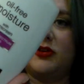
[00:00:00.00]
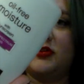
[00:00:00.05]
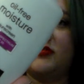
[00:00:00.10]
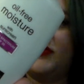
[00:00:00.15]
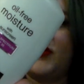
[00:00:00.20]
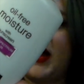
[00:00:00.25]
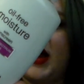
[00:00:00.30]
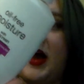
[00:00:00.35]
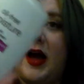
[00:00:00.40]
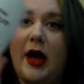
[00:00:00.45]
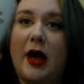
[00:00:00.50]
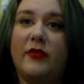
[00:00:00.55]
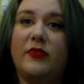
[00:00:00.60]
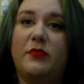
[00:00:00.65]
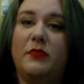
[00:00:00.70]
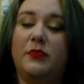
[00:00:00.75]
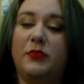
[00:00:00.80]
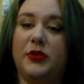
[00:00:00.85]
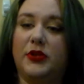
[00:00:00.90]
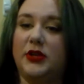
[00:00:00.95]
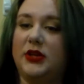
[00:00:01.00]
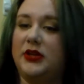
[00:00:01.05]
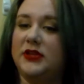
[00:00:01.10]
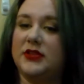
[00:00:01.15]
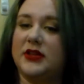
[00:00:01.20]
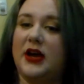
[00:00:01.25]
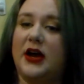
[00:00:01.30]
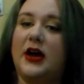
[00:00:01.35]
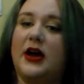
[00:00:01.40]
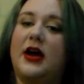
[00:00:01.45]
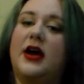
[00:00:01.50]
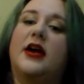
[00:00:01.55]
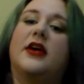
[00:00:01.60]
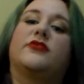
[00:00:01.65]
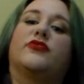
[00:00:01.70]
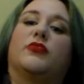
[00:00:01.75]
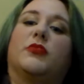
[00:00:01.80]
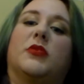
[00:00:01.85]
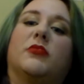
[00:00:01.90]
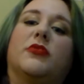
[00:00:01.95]
35, please
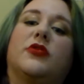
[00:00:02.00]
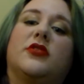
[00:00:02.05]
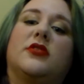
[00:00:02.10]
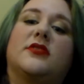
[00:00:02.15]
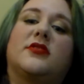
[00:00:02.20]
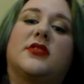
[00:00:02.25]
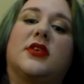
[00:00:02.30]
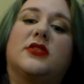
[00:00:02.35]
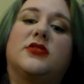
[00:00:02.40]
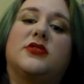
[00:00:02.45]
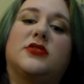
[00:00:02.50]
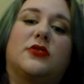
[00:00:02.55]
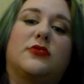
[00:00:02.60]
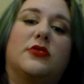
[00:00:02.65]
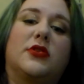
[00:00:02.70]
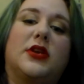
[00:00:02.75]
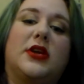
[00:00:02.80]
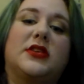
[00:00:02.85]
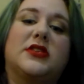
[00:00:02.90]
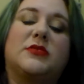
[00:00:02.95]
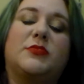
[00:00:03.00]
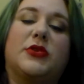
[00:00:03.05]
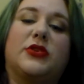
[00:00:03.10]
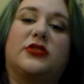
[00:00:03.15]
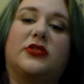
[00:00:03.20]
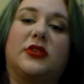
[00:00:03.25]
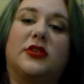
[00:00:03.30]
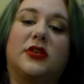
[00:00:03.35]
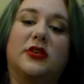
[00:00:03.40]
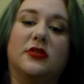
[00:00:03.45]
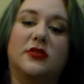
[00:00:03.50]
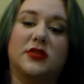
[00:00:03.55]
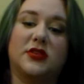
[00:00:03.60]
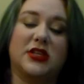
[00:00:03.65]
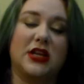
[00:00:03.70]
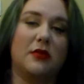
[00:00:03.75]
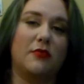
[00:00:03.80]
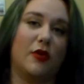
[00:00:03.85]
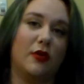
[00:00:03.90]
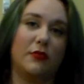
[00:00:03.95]
guys, remember your sunscreen, especially during the
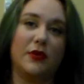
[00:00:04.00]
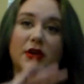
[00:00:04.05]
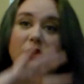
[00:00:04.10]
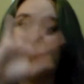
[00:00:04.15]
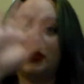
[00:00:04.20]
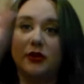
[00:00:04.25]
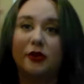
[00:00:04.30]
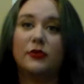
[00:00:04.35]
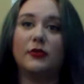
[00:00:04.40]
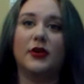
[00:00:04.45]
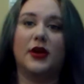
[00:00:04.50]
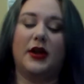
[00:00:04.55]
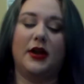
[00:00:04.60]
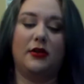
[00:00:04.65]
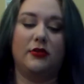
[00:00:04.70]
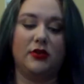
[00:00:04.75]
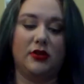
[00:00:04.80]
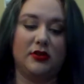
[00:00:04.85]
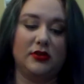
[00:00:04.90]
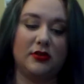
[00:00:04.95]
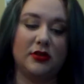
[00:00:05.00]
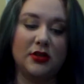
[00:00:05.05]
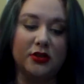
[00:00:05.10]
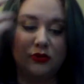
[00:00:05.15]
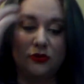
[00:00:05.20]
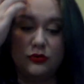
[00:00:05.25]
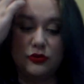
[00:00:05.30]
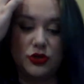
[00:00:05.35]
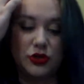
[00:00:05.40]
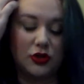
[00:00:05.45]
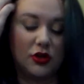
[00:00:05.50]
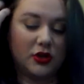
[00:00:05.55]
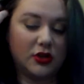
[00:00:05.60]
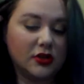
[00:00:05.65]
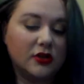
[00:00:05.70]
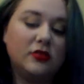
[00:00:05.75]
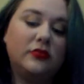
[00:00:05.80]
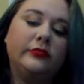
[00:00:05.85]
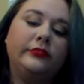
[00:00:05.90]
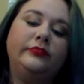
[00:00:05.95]
summer, but year round, you
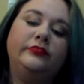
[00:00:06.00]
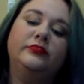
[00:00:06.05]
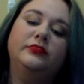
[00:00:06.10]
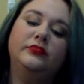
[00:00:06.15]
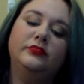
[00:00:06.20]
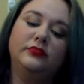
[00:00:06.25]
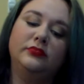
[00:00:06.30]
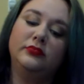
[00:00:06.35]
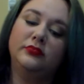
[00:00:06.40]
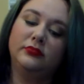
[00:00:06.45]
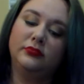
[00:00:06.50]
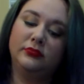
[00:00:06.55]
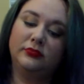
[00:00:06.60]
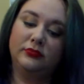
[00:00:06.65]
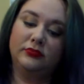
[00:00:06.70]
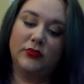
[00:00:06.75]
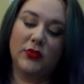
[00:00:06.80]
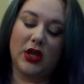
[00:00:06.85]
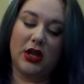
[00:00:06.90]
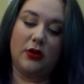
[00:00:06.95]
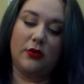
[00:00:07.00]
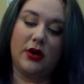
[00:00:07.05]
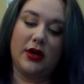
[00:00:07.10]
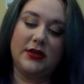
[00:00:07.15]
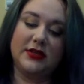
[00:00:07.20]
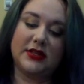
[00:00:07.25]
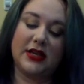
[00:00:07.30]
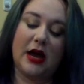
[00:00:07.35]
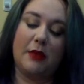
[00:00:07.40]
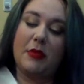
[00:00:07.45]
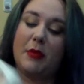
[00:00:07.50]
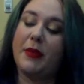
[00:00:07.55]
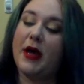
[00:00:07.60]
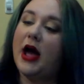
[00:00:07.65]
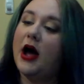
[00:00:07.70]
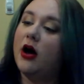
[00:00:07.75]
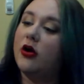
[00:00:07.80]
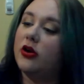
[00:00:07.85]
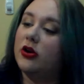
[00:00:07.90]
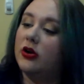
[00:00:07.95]
should. Anyways, got my
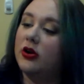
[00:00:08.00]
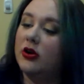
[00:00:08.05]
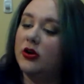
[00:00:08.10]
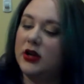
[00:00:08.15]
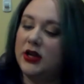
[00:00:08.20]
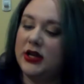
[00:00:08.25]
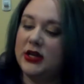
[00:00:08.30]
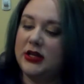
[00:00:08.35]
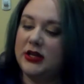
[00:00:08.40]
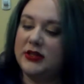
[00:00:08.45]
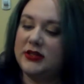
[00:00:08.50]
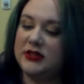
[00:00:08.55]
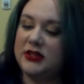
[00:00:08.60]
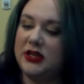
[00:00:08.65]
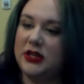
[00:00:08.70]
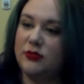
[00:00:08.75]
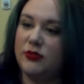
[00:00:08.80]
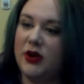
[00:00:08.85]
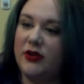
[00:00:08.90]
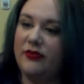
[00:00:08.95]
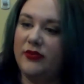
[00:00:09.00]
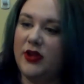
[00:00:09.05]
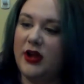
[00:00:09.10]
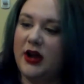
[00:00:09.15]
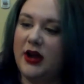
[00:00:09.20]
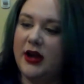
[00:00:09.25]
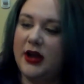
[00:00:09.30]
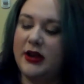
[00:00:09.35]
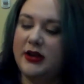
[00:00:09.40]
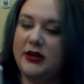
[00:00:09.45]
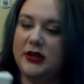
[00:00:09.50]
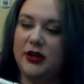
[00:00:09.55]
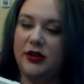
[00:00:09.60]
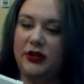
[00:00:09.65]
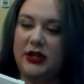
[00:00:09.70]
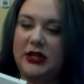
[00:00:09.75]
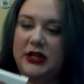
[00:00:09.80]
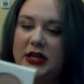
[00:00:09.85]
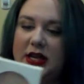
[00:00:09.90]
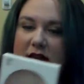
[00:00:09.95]
powder. It is the Revlon
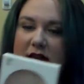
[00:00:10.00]
Nearly